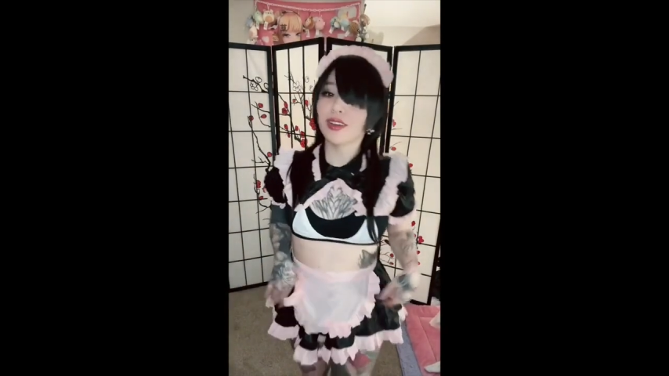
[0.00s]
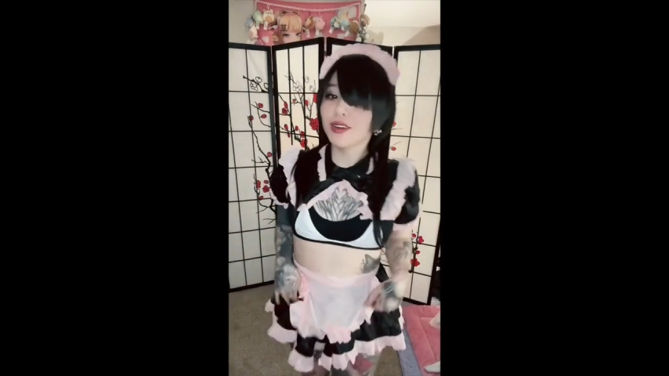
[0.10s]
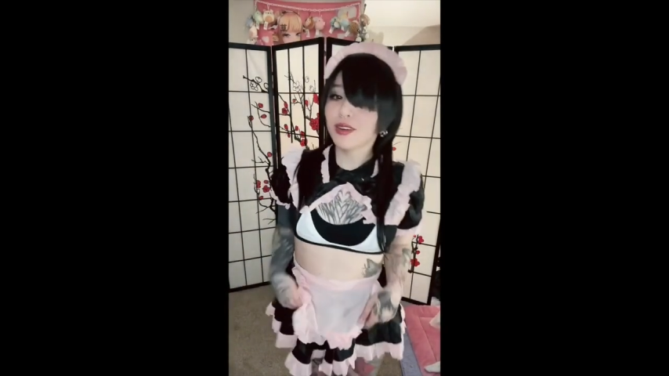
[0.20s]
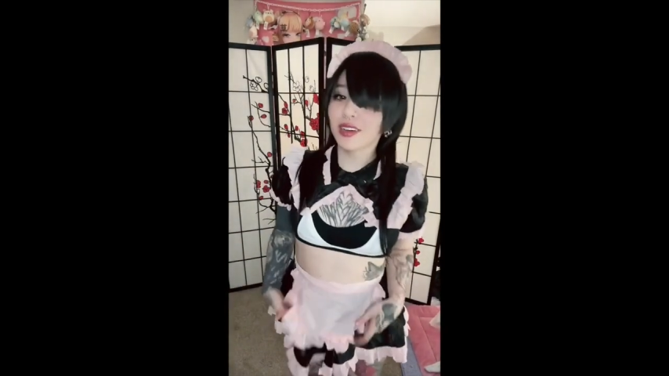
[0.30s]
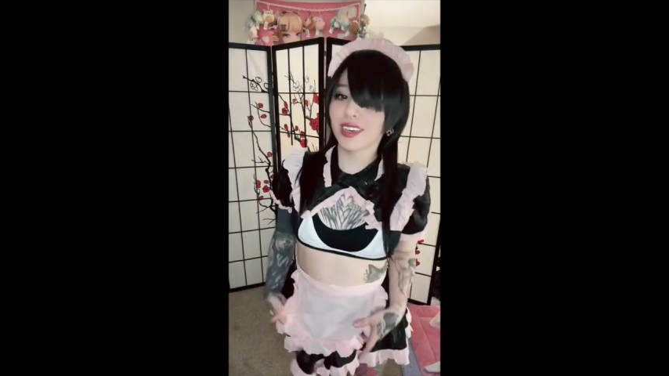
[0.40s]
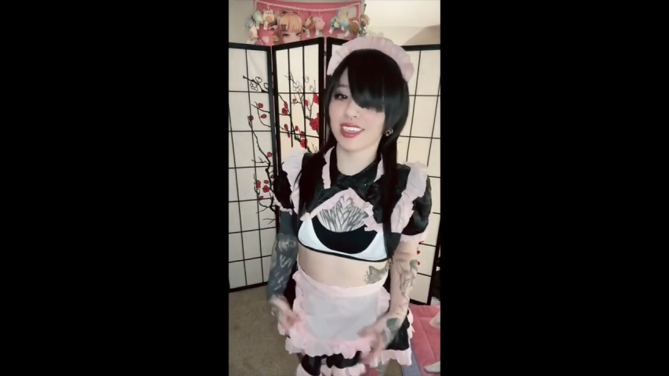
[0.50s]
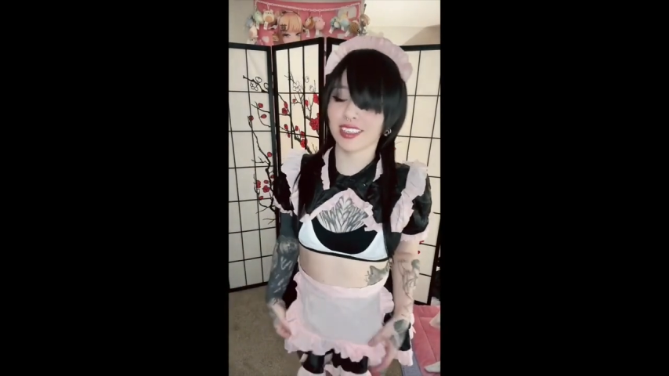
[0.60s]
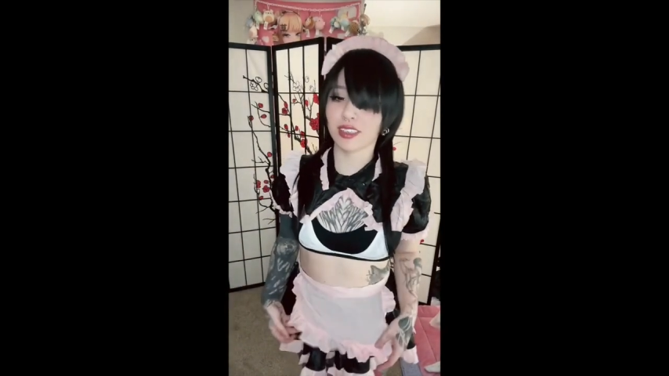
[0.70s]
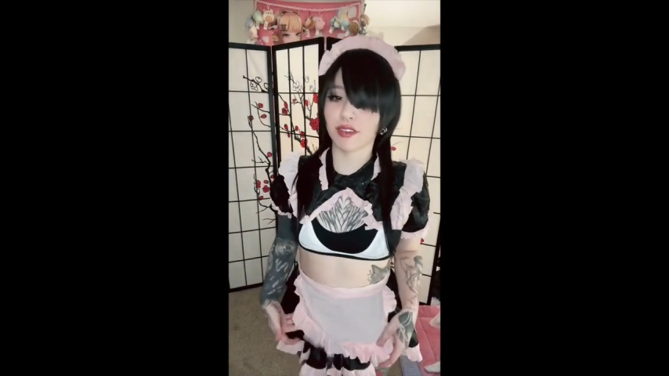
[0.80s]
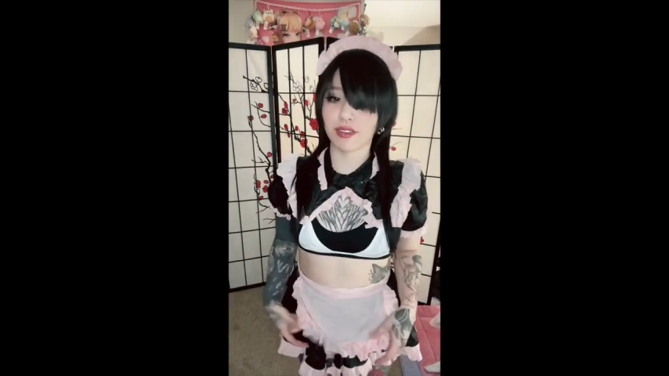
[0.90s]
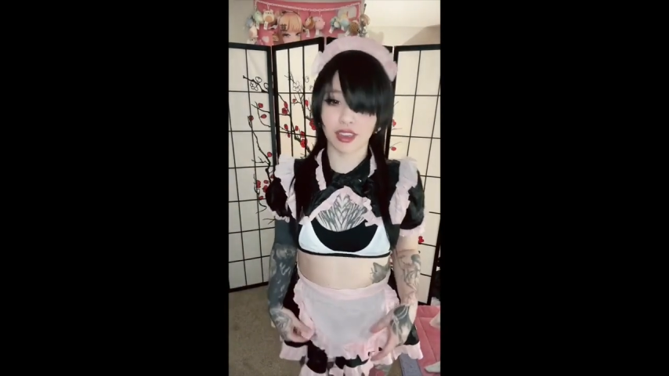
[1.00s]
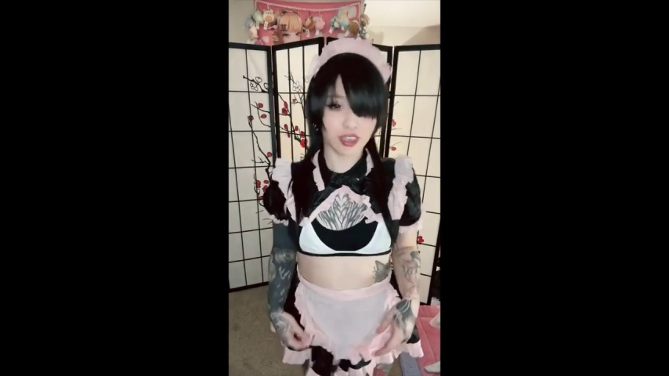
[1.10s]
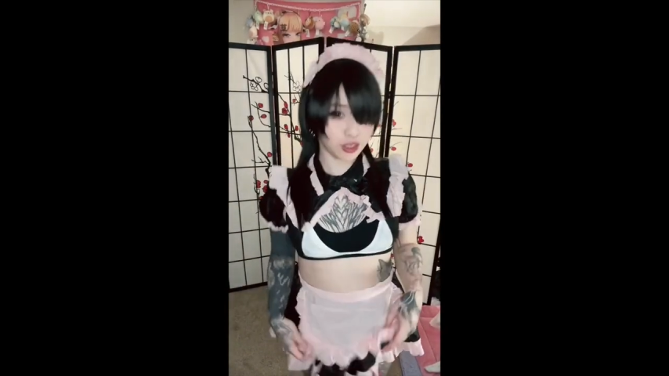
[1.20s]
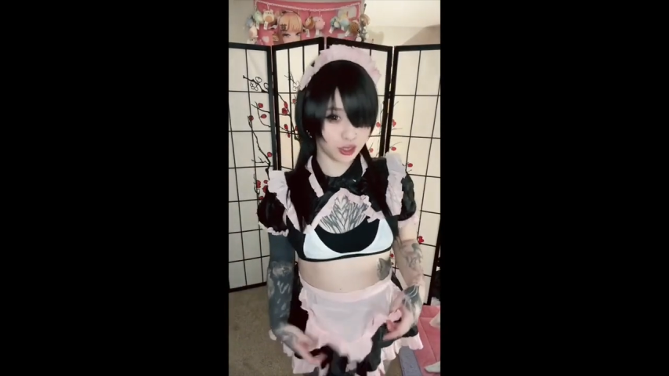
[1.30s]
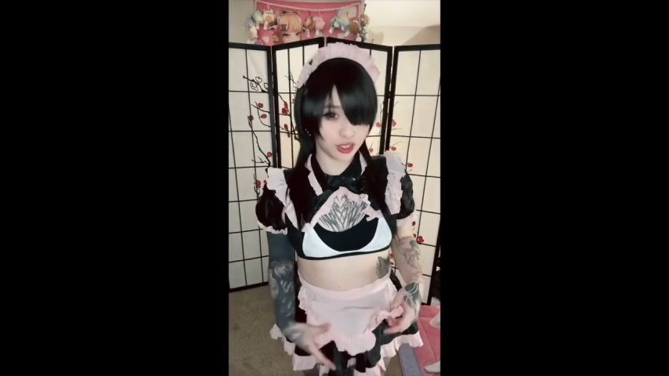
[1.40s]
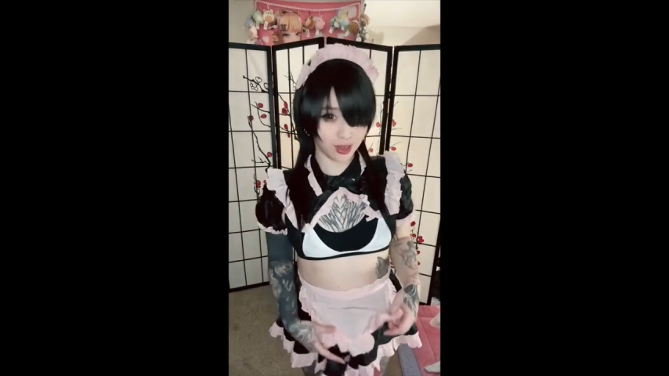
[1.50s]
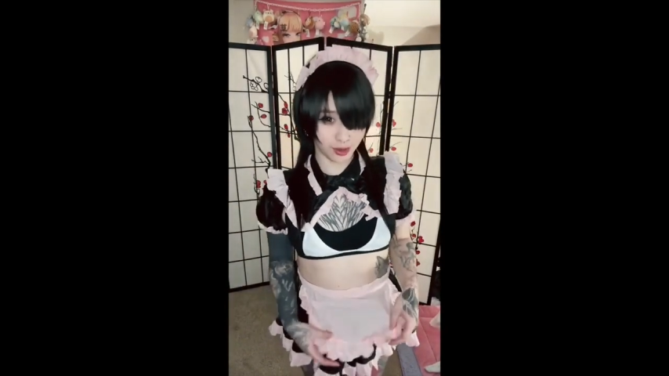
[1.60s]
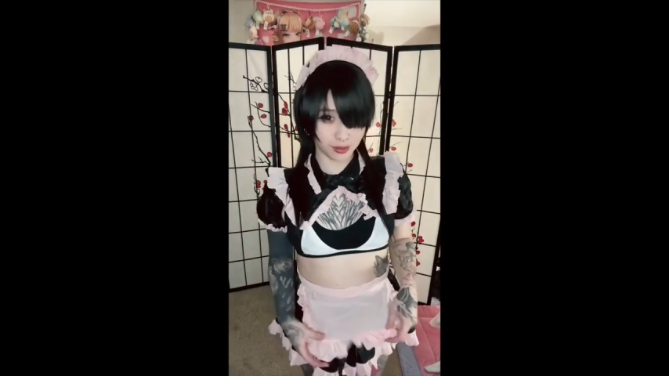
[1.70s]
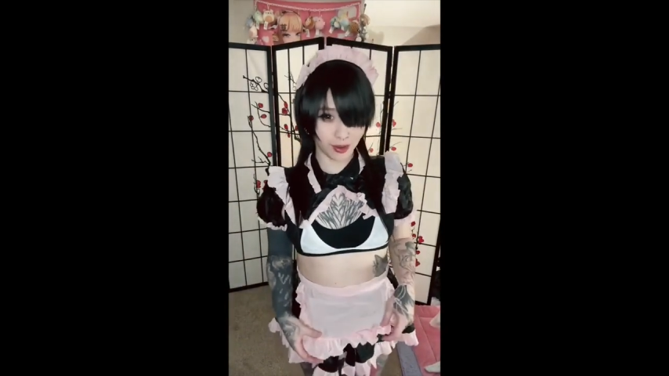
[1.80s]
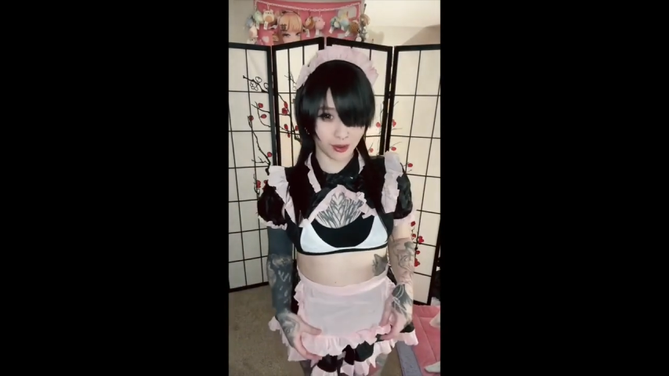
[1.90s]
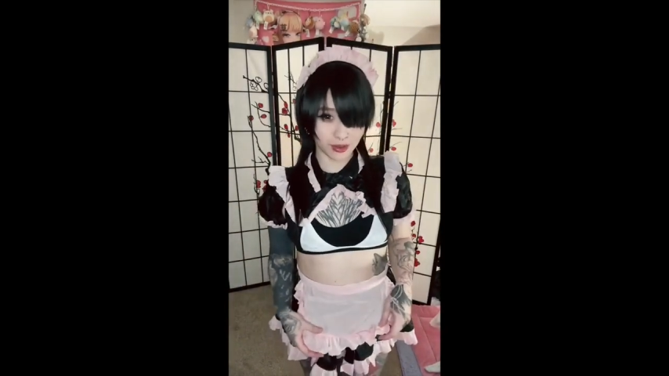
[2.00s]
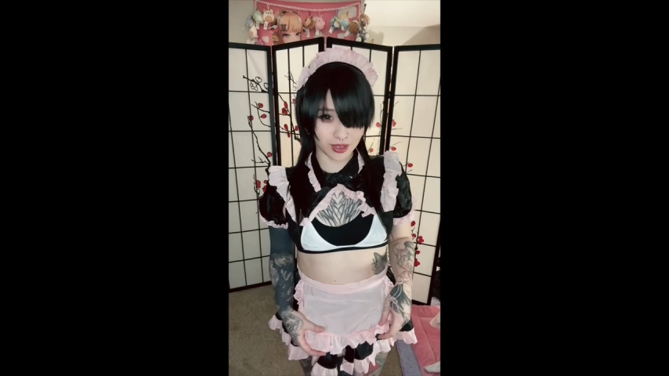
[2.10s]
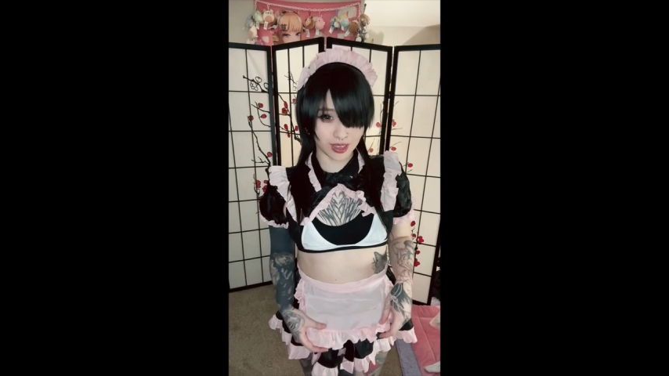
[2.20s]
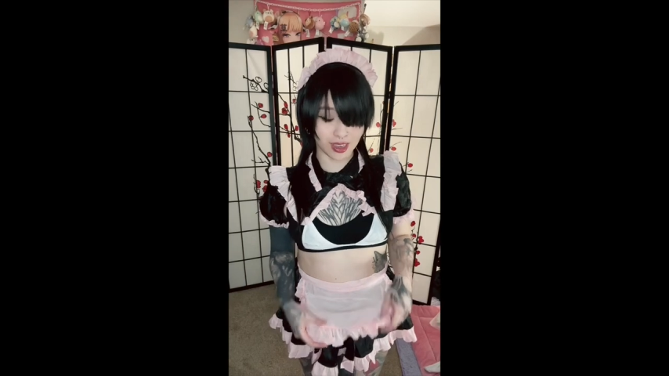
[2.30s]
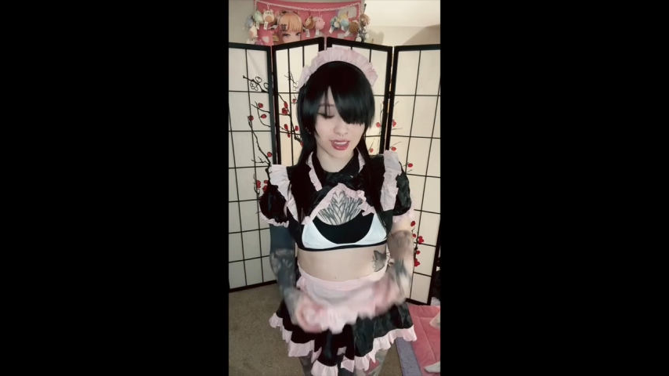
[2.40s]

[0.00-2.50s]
though is very cheap, I will say.